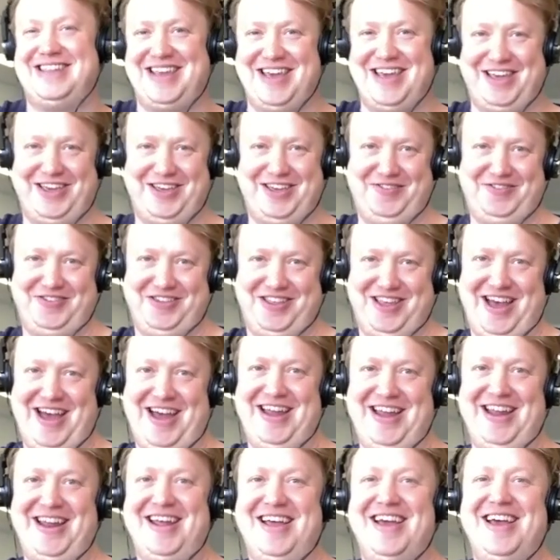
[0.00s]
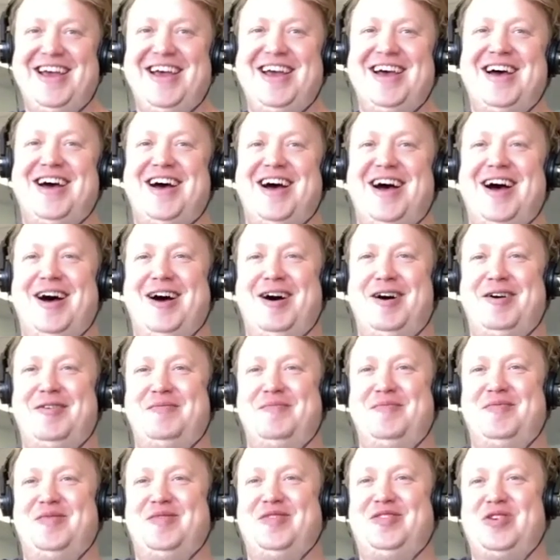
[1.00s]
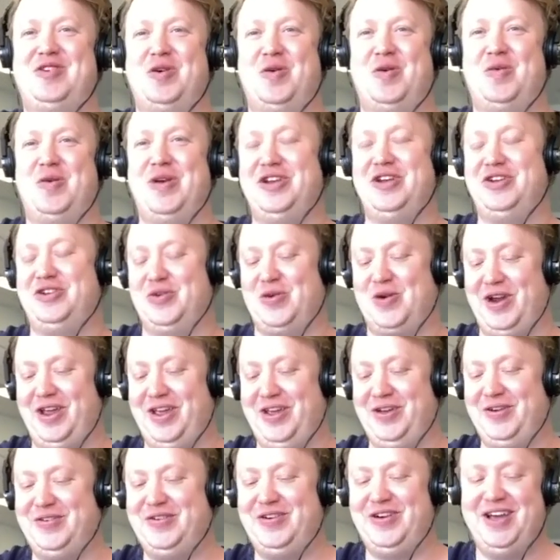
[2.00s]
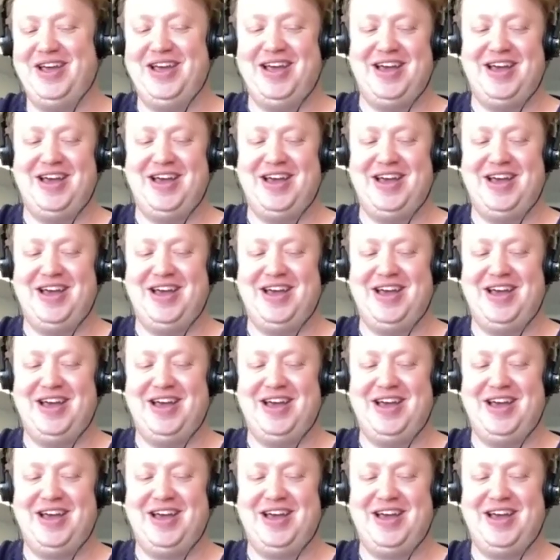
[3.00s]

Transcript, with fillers: Thank you for that. So we adore you.